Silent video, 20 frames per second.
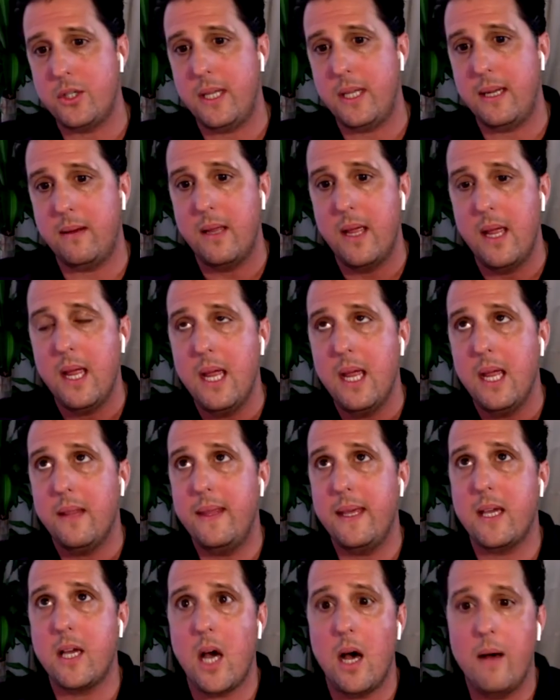They
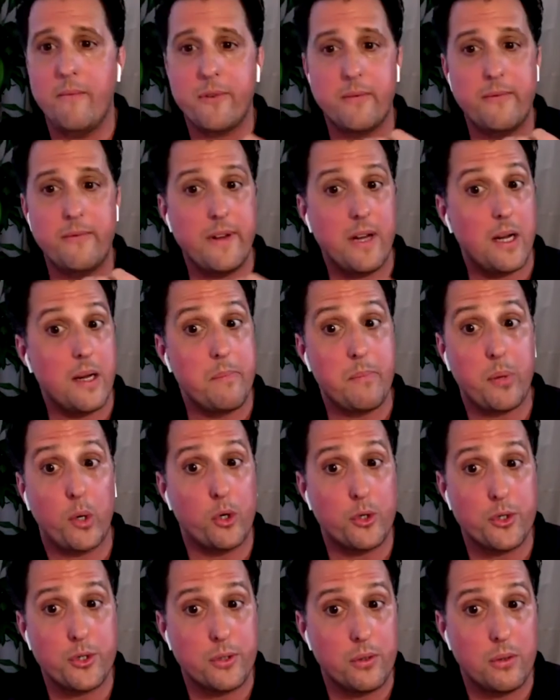come from very
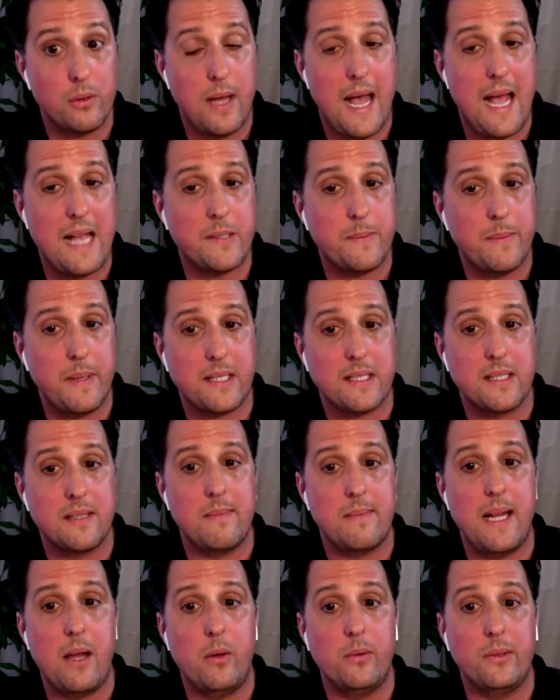personal aspects of
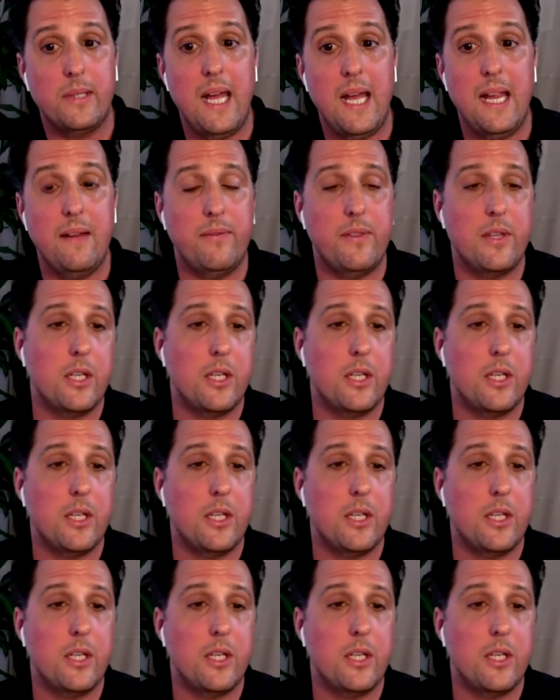my own life,